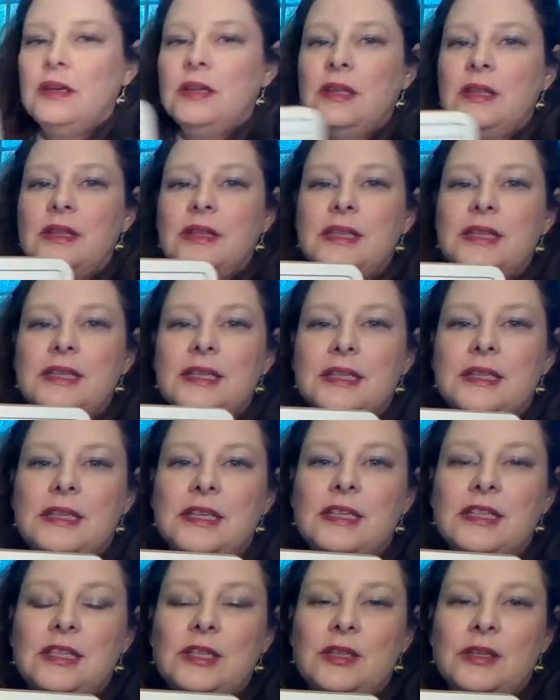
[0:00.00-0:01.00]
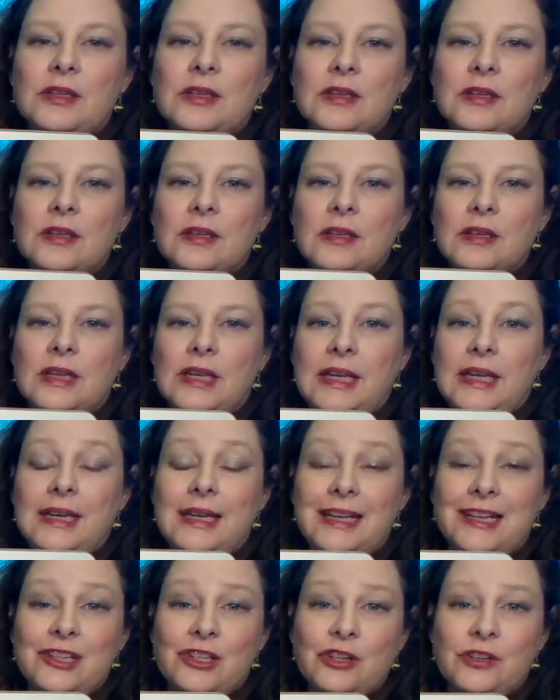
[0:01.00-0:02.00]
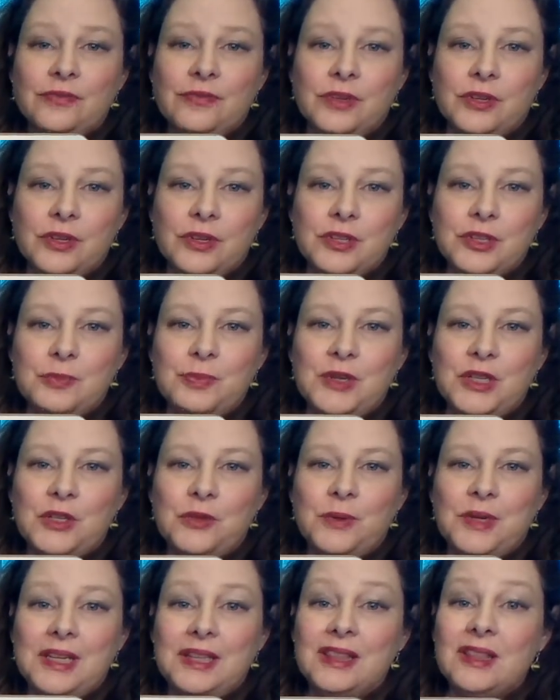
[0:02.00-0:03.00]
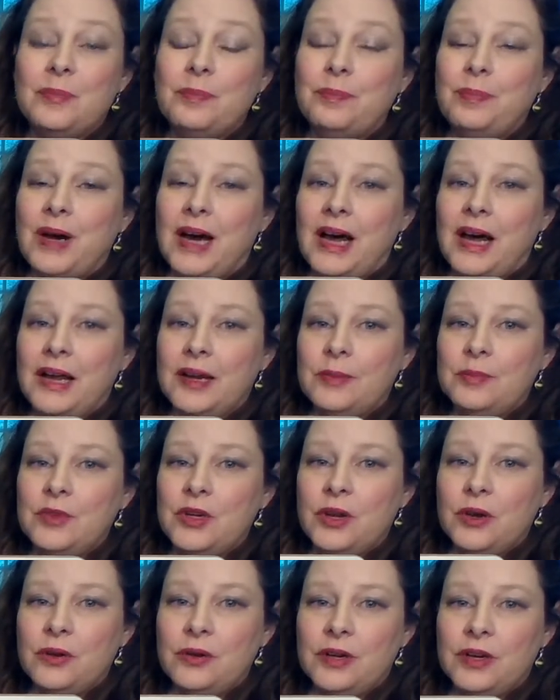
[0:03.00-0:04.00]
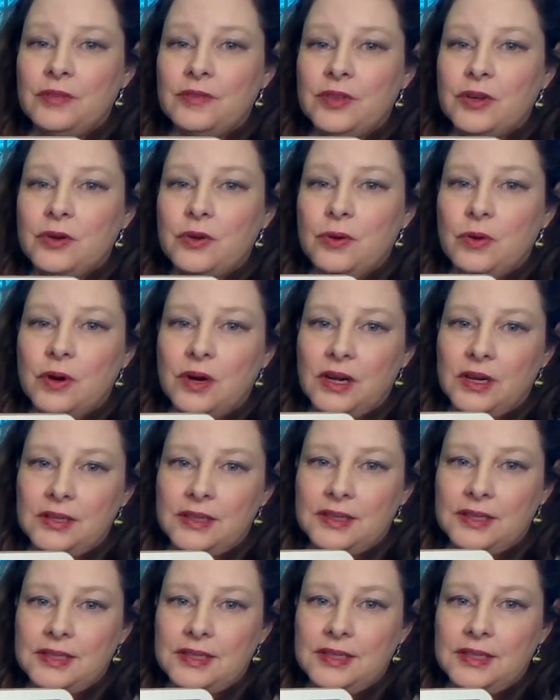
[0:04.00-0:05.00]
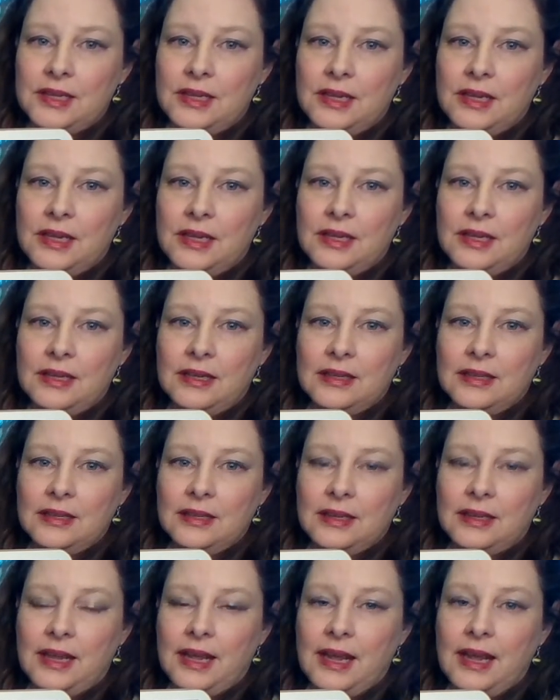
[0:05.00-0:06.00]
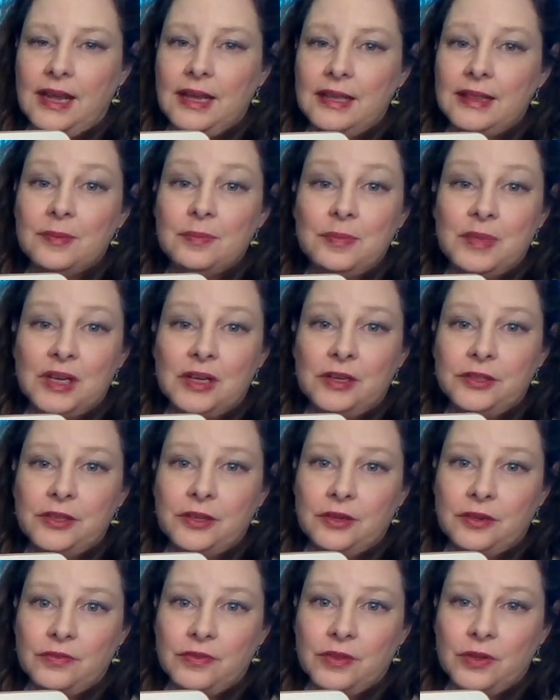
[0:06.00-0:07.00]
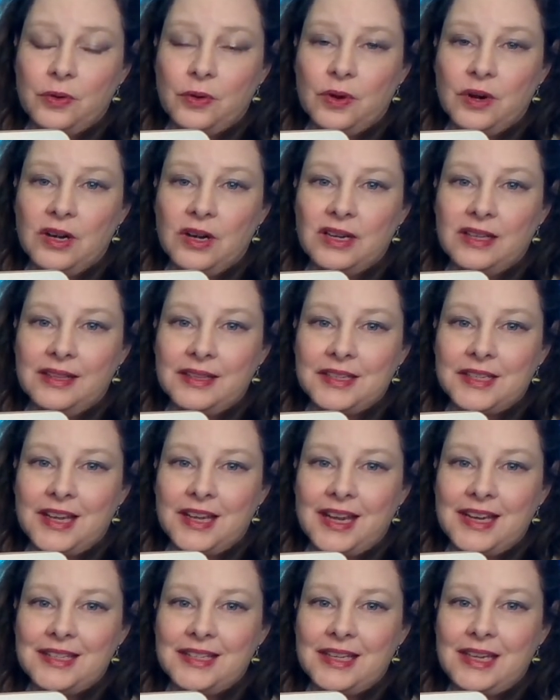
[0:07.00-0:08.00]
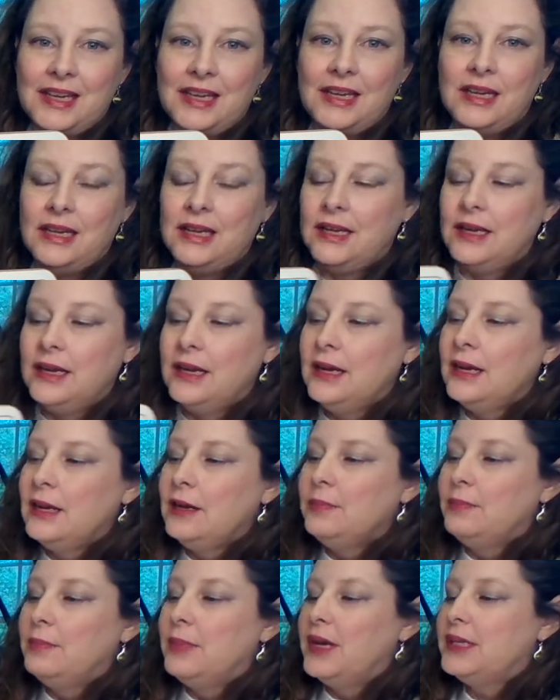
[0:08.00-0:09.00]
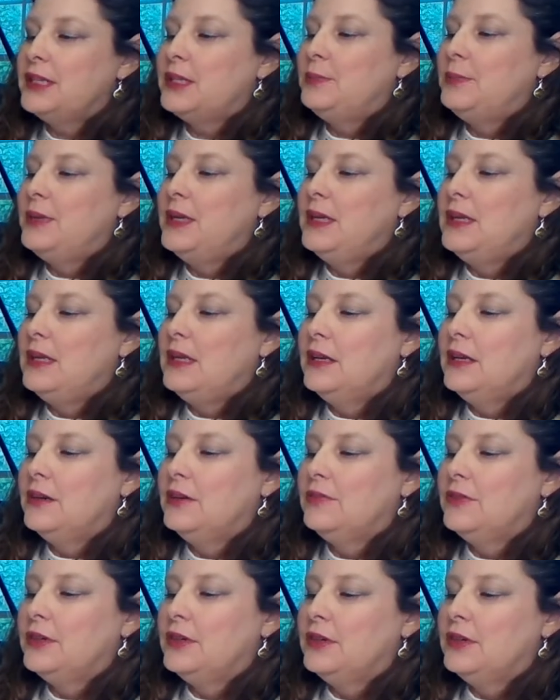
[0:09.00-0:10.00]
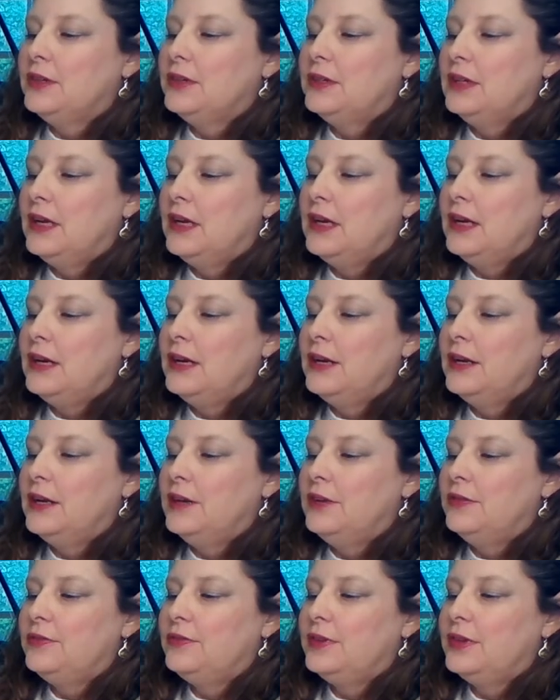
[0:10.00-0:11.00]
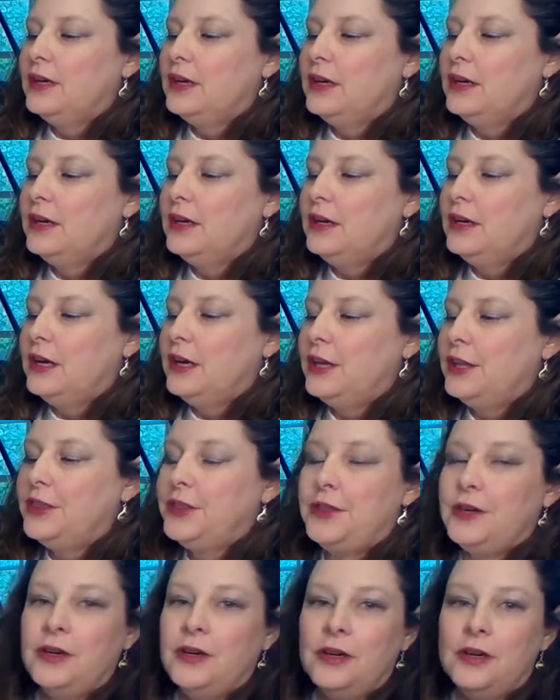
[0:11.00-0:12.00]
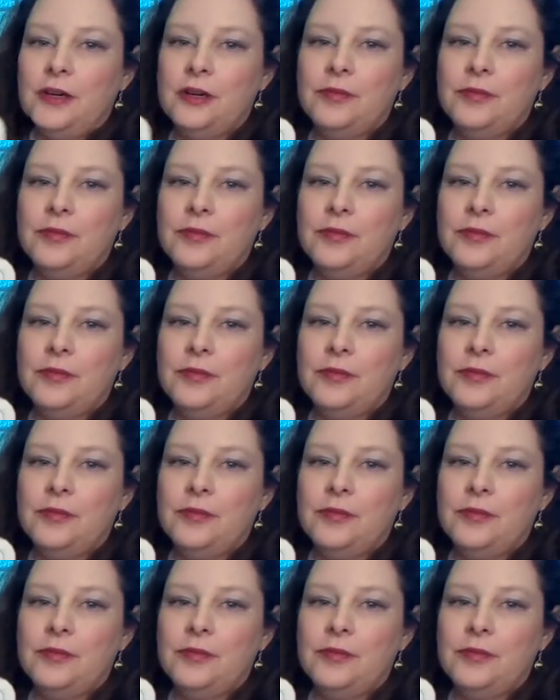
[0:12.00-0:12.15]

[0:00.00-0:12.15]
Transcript: The distance in intervals between the bottom note of the chord, the C, and the middle note of the chord, in this case E, must be the interval of a third.